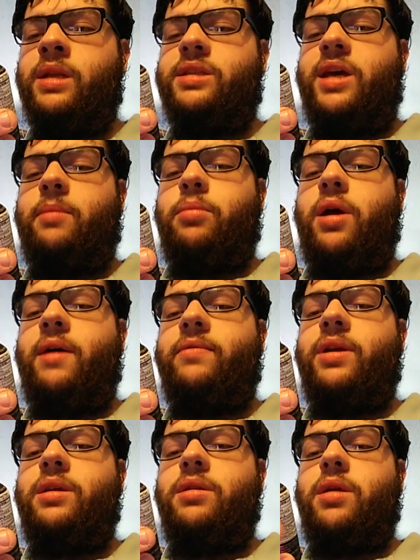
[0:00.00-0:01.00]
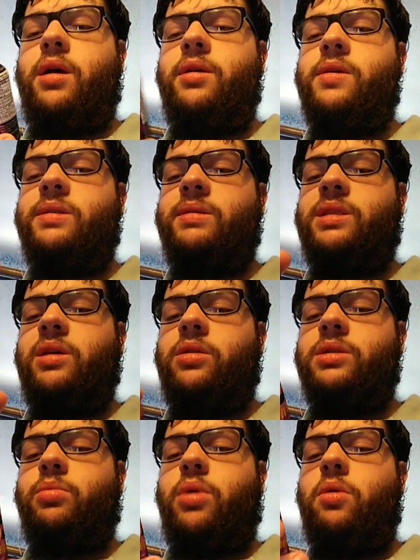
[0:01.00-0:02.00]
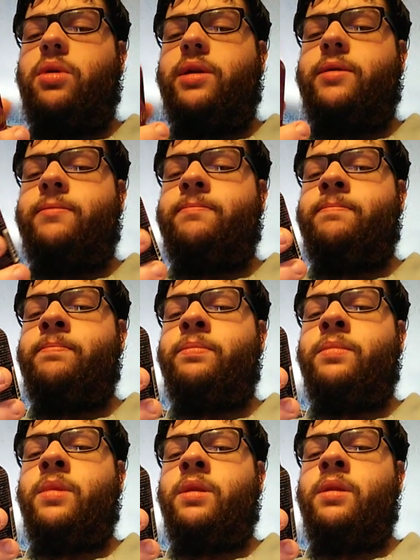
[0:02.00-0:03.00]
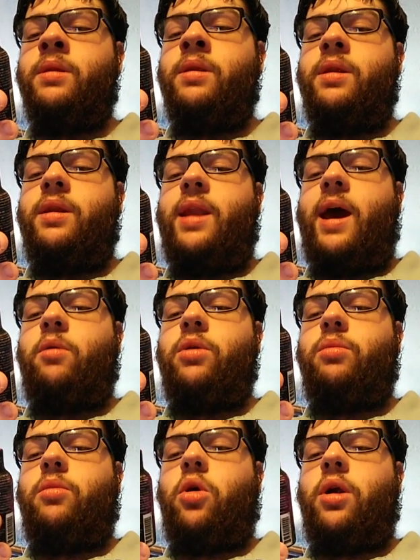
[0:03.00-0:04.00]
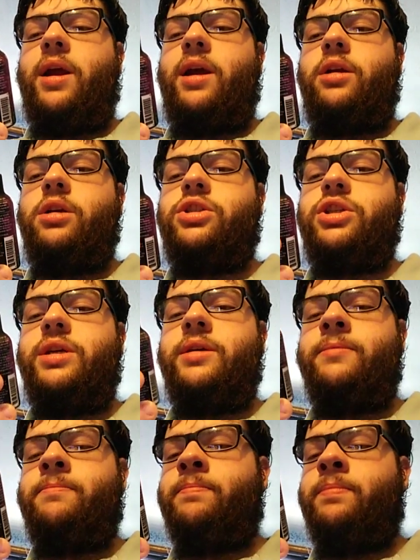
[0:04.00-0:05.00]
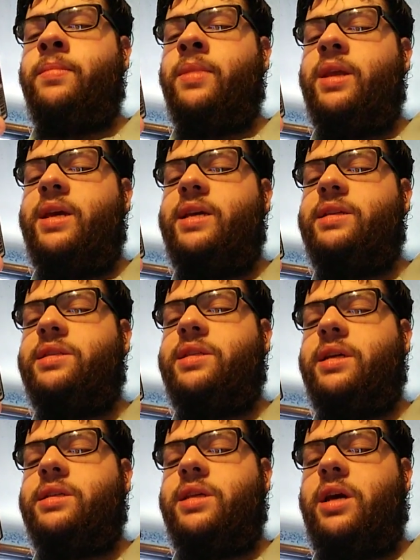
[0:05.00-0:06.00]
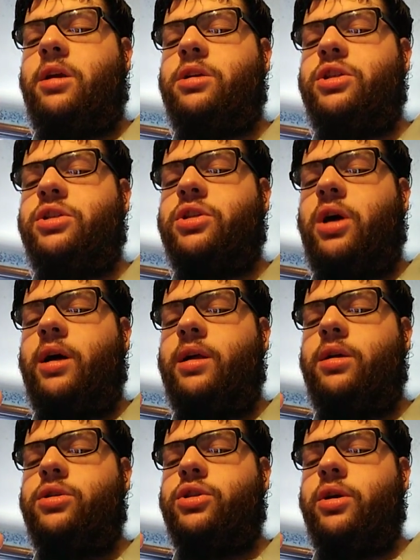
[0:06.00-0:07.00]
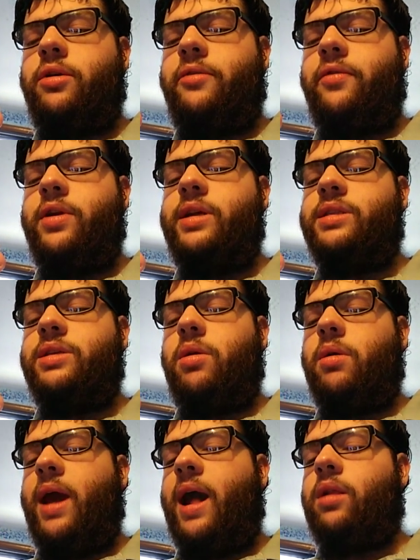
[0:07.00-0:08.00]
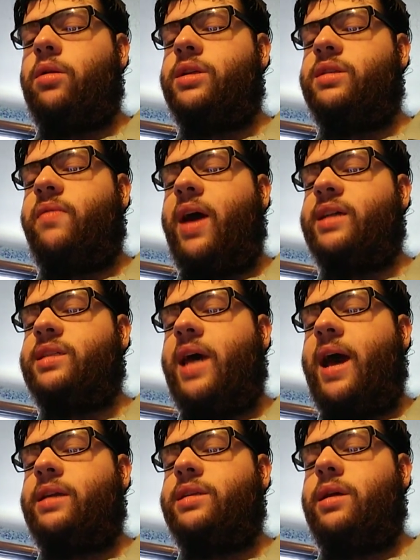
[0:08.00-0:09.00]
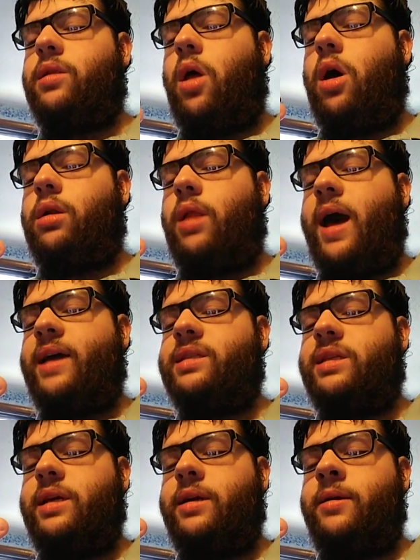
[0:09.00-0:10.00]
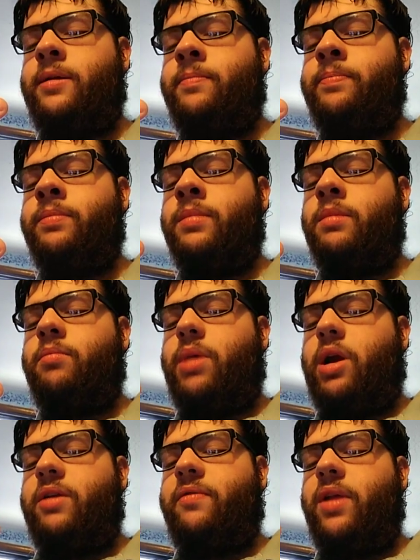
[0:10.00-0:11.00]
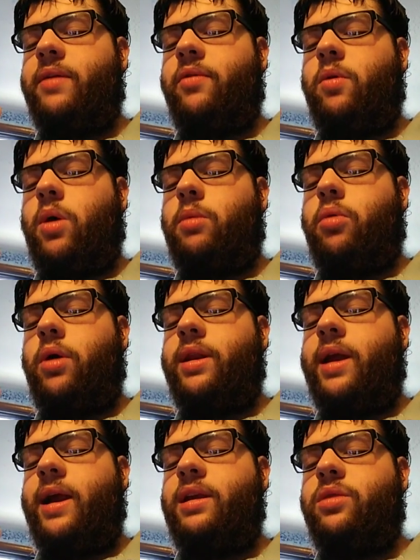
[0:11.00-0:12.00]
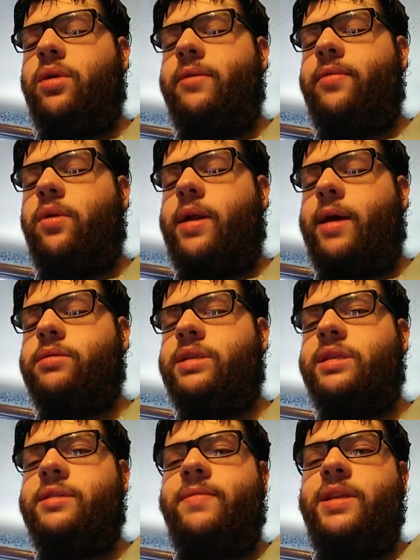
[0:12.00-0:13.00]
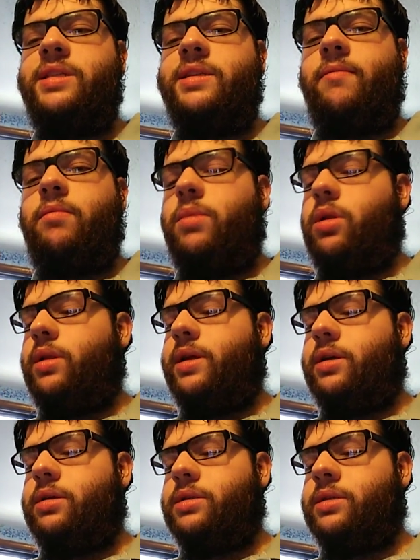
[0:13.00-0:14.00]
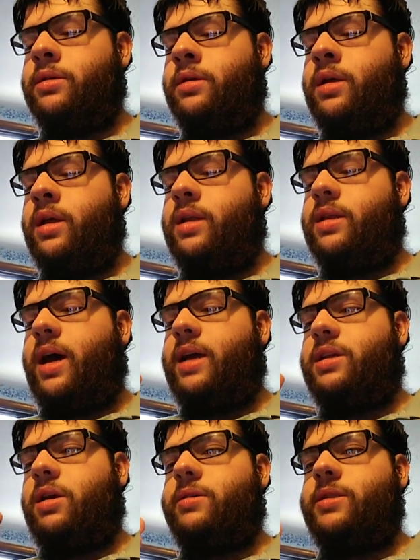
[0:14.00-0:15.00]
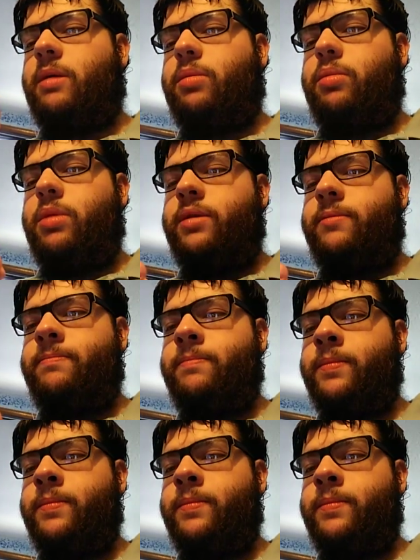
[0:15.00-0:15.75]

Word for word: Tamper evident. Do not use as seal is broken. Now with more energy. E6 energy shot. Sugar free, zero calories, fast acting, long lasting. Berry flavor 1.93 fluid ounces, 57 milliliters. Dietary supplement.